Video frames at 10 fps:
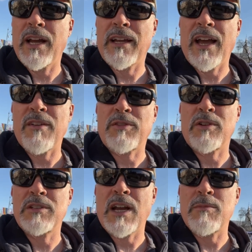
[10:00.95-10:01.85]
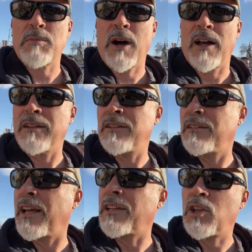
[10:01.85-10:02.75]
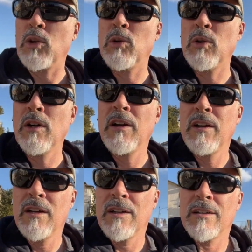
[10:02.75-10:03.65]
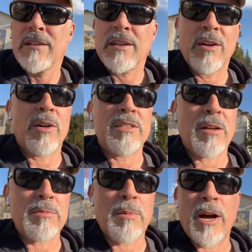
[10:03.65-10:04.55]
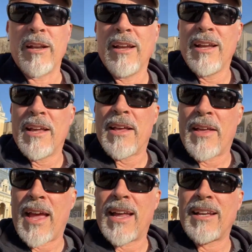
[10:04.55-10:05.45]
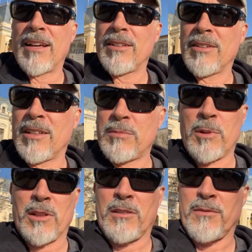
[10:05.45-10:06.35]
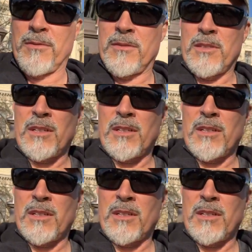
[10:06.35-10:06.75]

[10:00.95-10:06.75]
James Bond, like Q, on James Bond. And look at this building. Check that out.